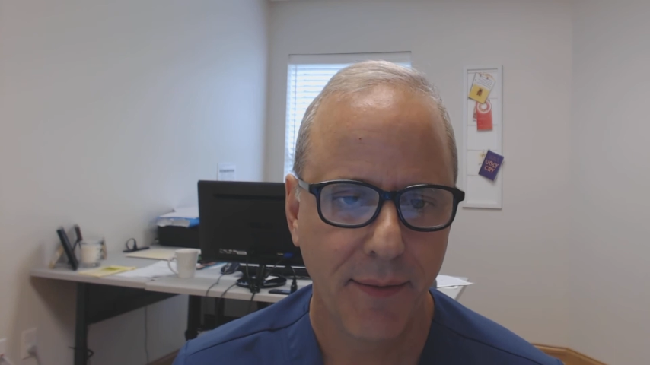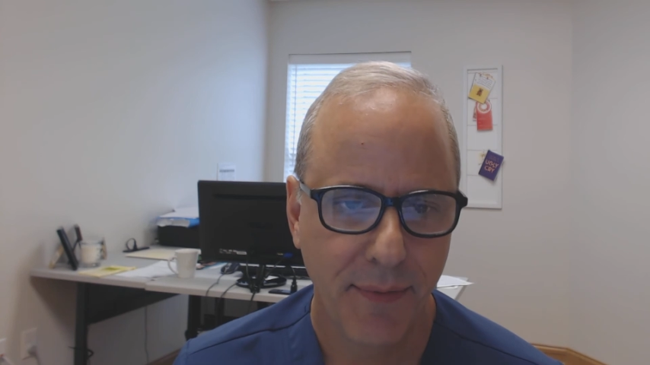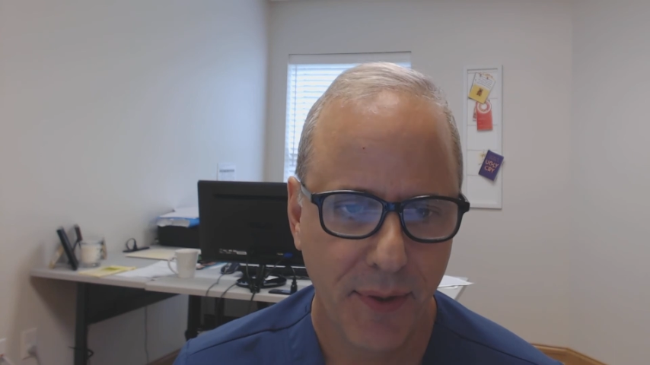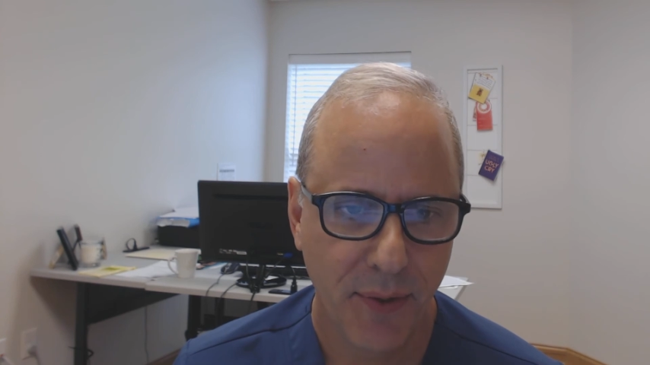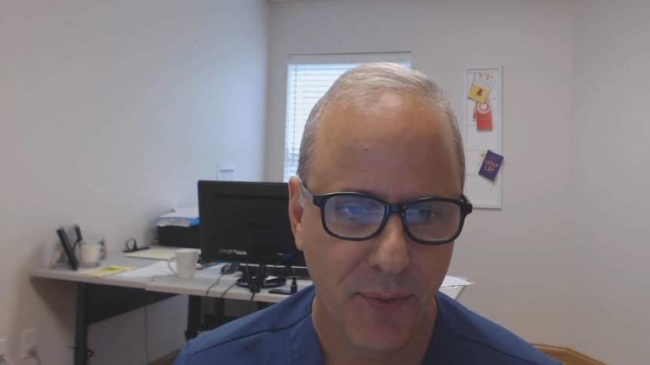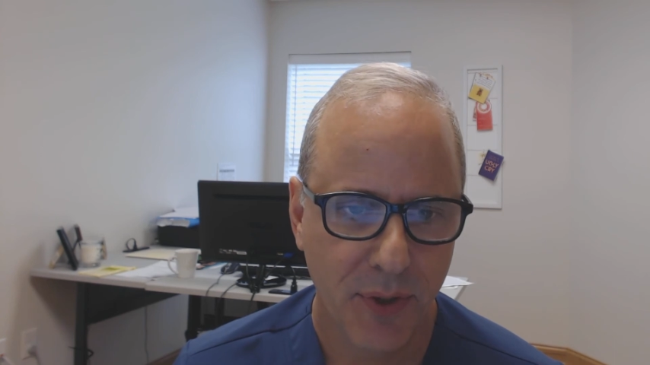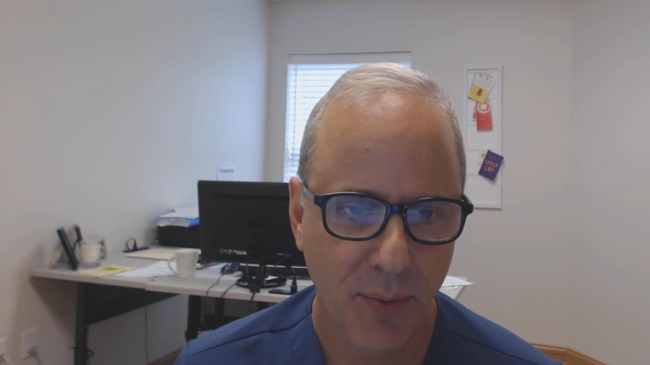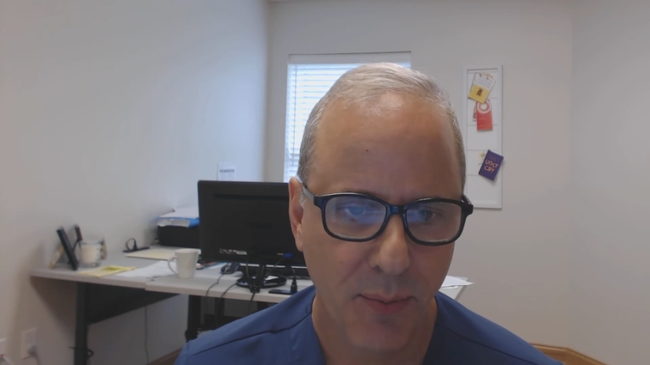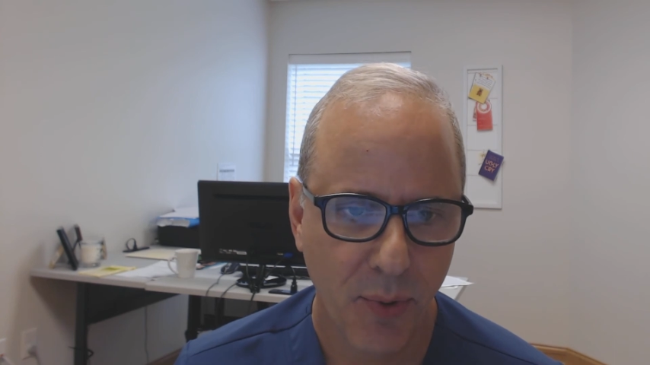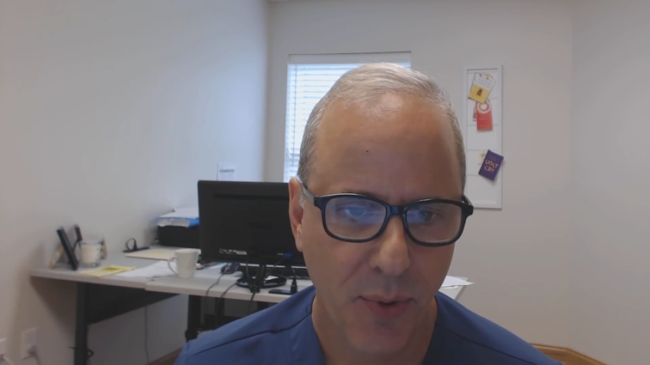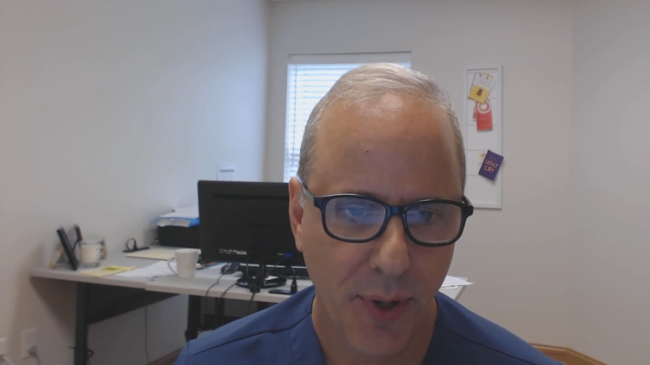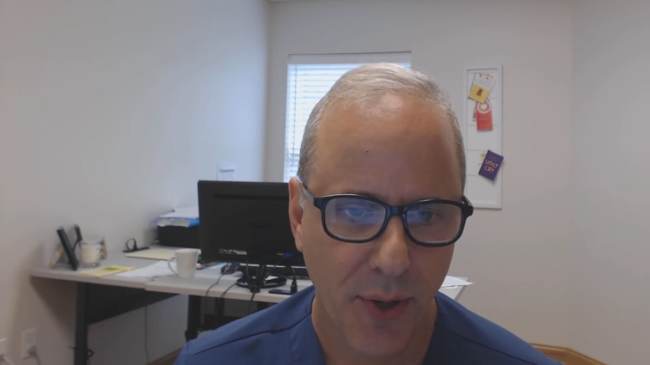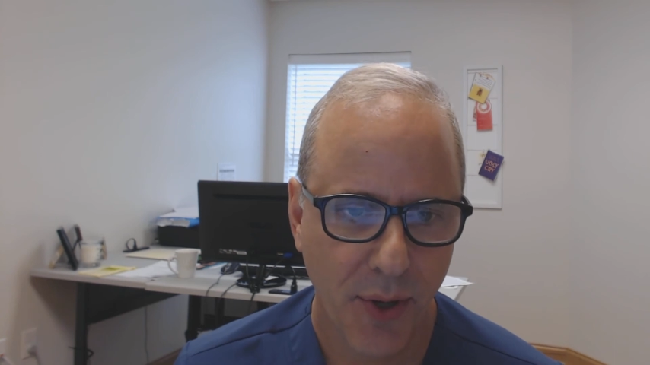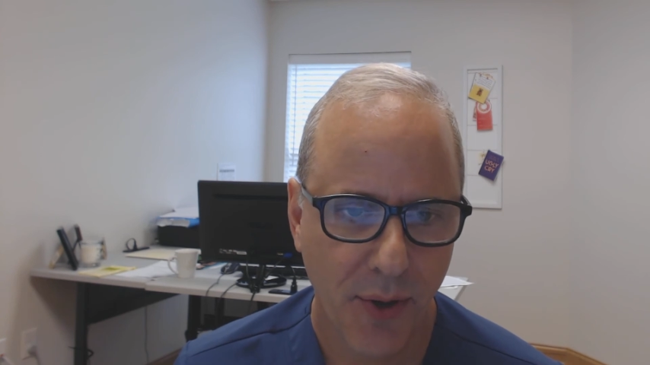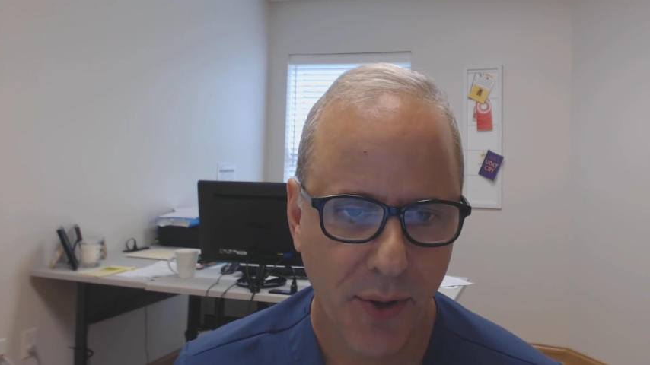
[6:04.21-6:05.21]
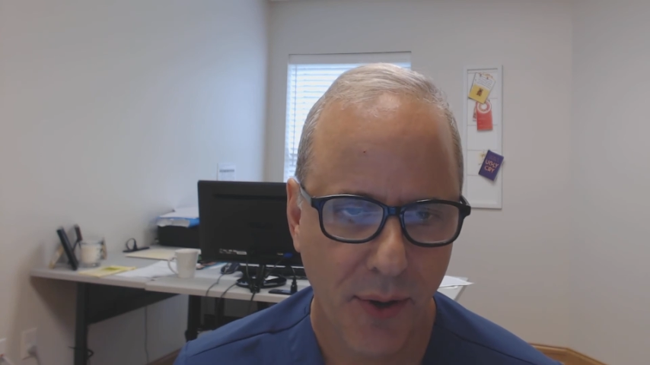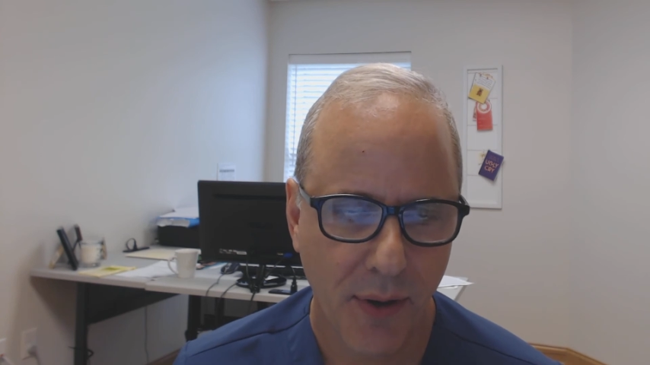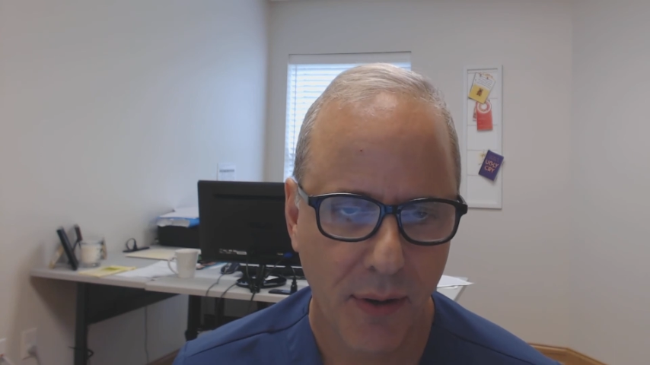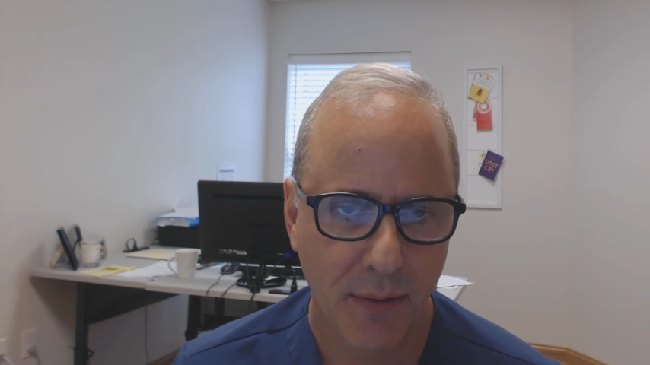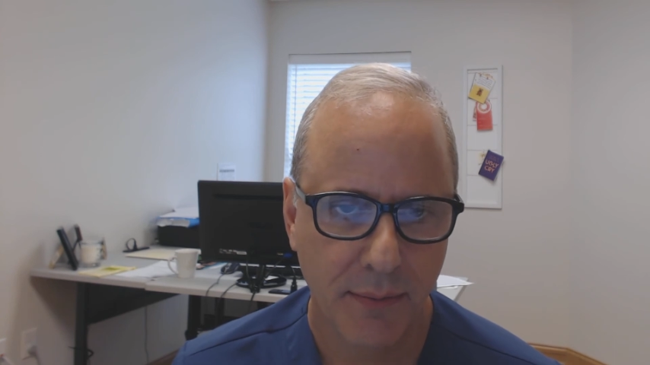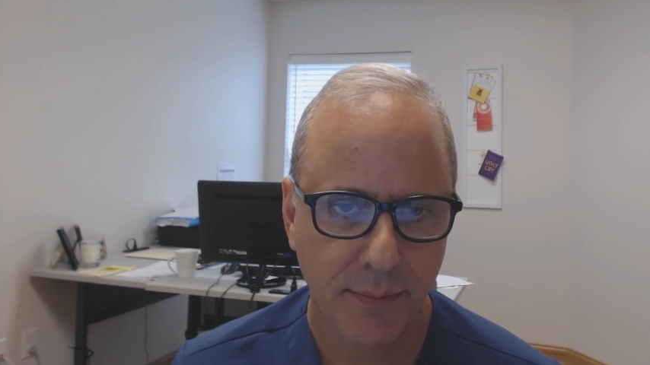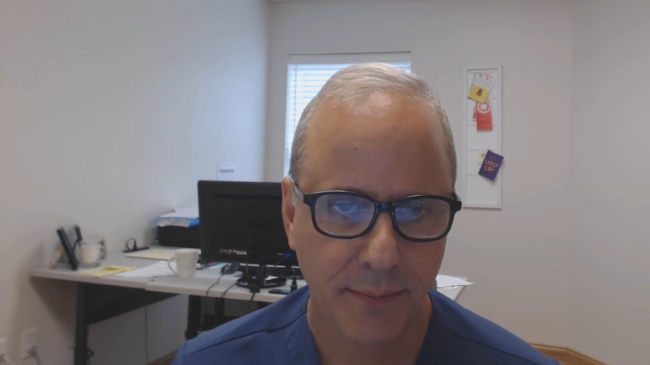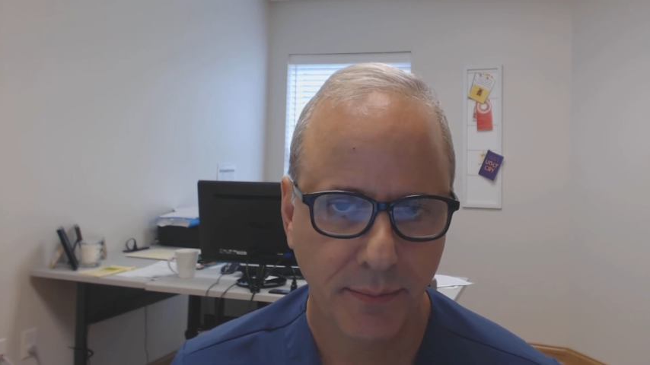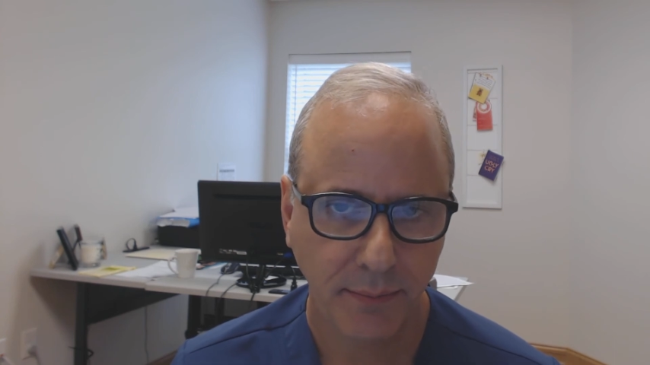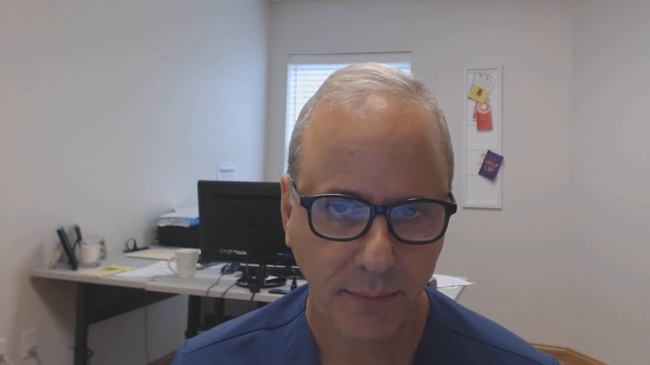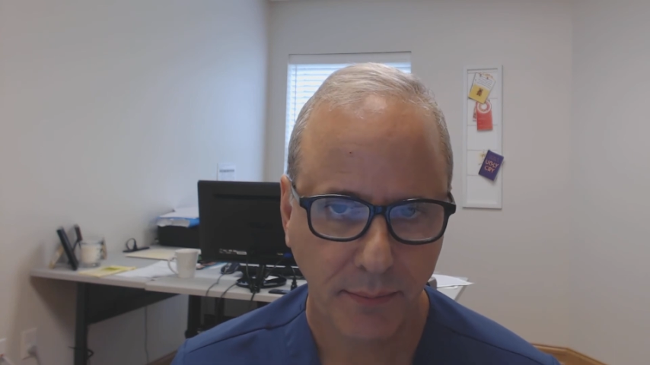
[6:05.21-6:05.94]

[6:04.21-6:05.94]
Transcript: if he was a boy or girl,